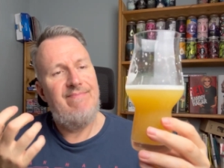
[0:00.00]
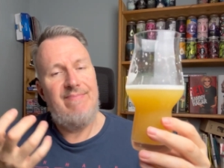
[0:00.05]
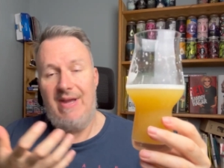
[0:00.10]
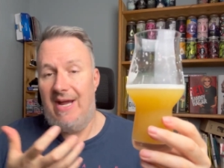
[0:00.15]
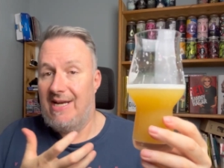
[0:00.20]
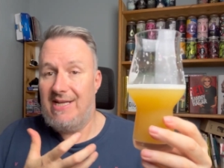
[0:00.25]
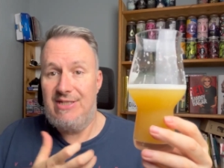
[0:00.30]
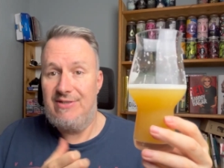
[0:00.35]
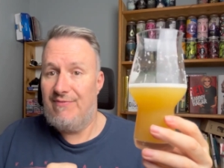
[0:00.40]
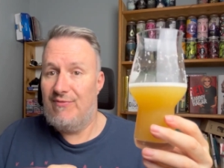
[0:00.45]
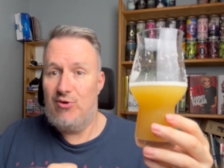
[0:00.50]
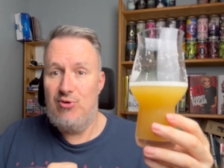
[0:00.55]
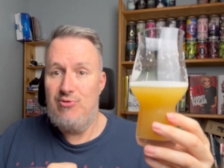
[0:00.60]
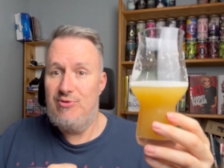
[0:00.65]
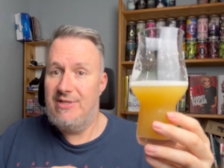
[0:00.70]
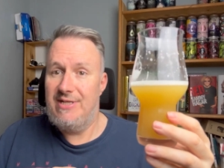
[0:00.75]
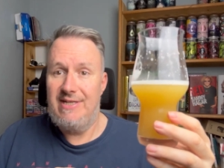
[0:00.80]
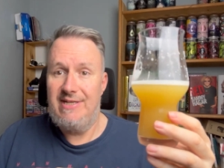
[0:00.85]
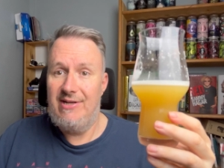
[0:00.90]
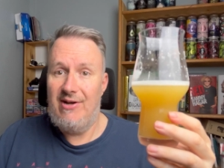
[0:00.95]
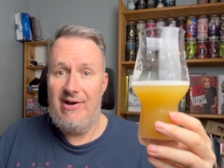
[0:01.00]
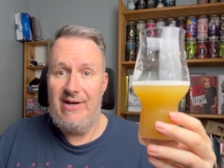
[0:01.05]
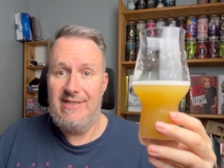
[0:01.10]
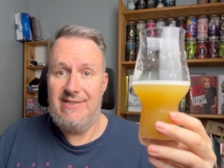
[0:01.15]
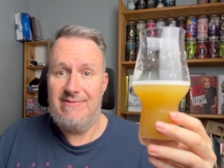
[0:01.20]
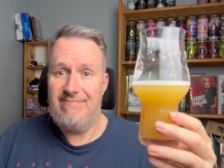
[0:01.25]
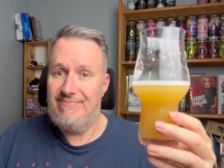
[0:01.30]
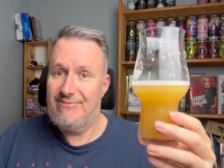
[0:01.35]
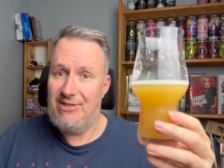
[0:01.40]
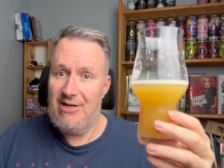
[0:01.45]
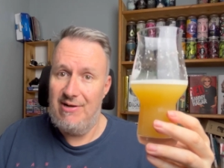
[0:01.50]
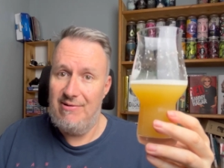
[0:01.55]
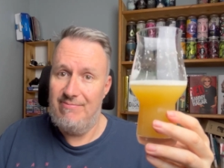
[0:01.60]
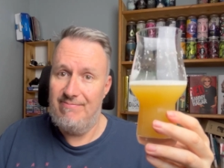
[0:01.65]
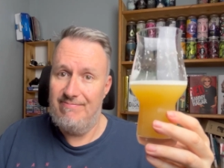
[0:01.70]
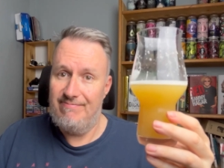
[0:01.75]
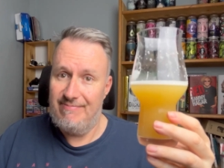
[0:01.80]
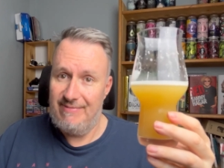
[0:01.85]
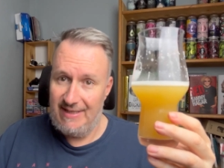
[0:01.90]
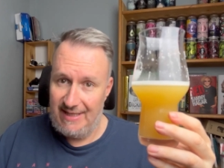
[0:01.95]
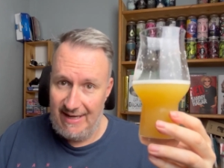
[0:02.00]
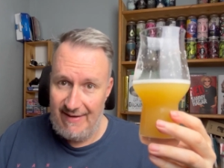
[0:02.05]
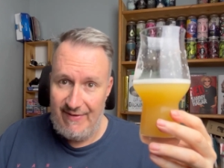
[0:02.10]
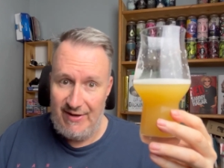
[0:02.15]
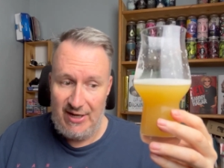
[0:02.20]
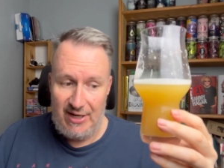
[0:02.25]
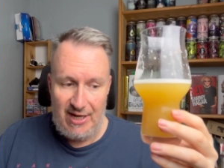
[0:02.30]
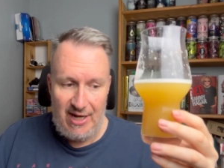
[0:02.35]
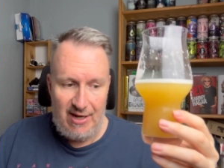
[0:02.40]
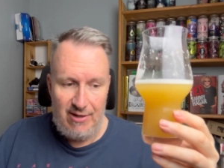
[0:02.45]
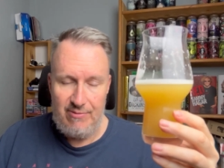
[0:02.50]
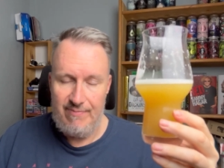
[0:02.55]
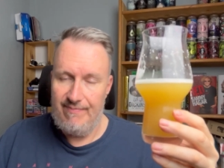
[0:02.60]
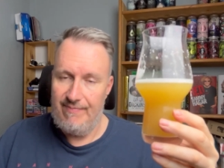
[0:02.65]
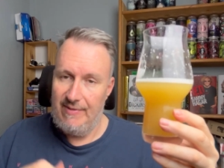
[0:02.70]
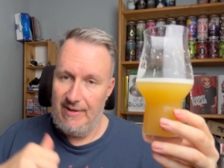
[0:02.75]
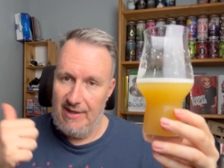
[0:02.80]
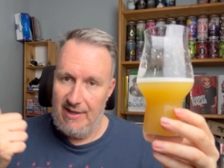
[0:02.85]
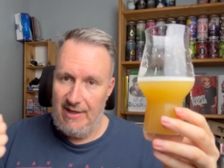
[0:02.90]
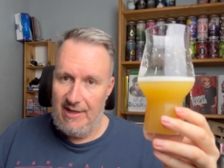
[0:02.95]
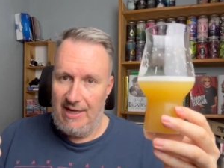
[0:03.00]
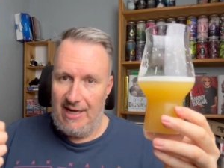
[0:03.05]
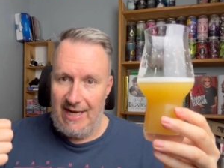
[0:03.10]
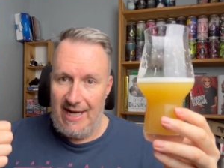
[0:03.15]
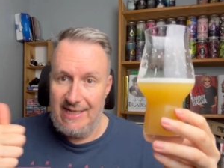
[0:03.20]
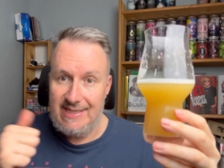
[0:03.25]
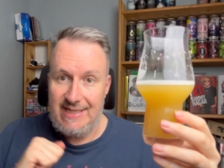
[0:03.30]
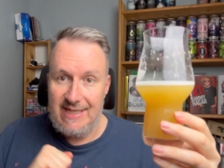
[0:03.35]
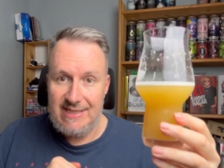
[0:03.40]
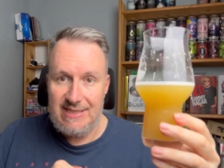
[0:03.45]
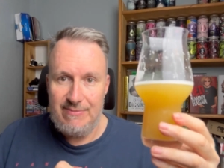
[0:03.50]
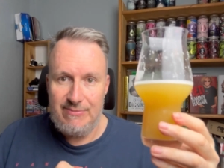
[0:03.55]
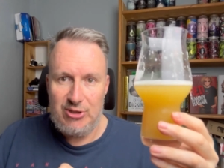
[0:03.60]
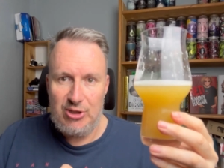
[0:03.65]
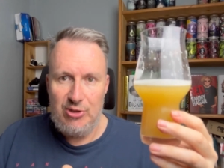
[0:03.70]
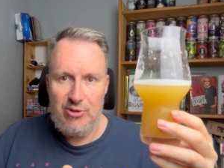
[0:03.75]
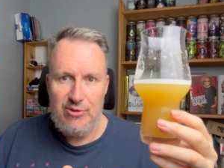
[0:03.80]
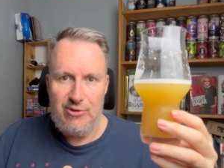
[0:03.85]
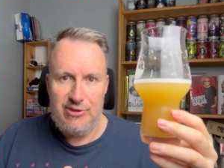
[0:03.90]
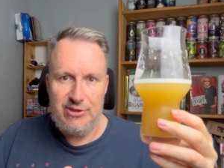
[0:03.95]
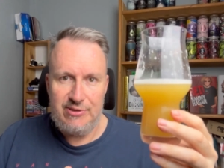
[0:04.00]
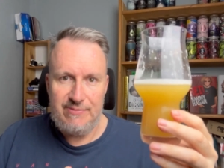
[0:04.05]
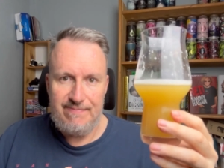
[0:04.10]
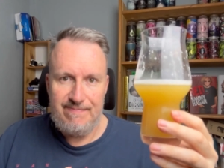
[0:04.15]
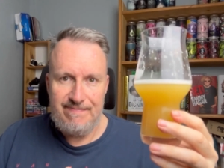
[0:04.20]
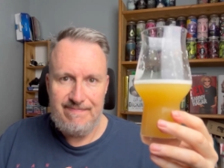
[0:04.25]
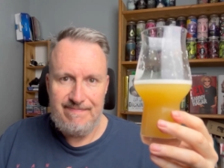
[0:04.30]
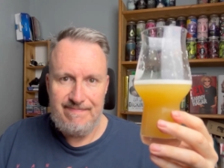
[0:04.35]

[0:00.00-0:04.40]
and it's fruity and nice. So give it a go. Let's get some scores.